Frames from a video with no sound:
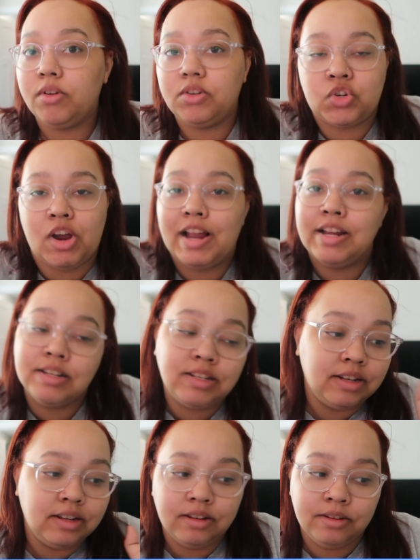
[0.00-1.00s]
trying
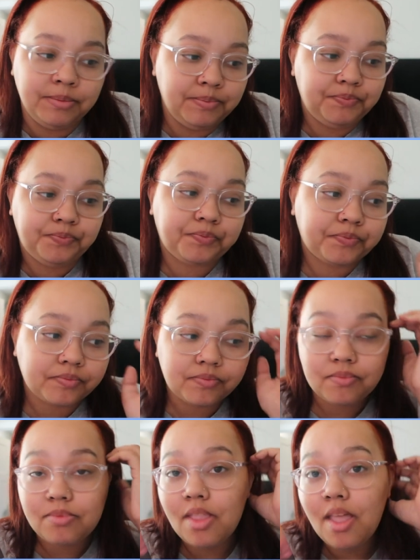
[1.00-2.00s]
to
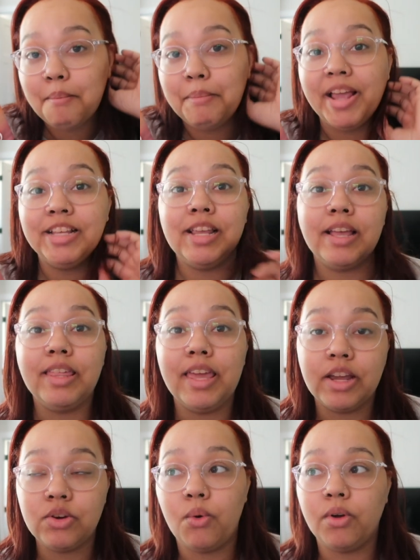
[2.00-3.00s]
basically
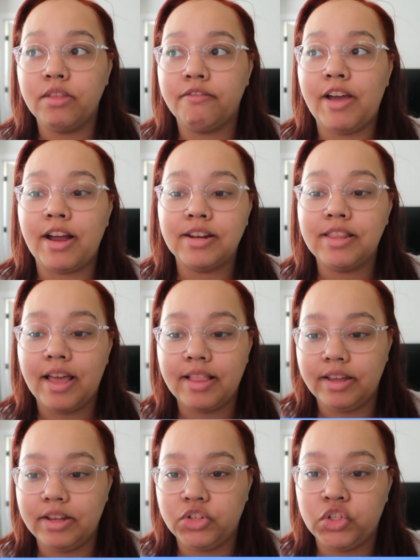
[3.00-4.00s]
ignore the fact that
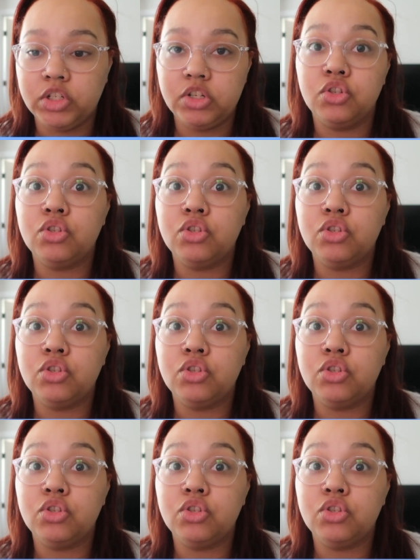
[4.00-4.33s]
like she's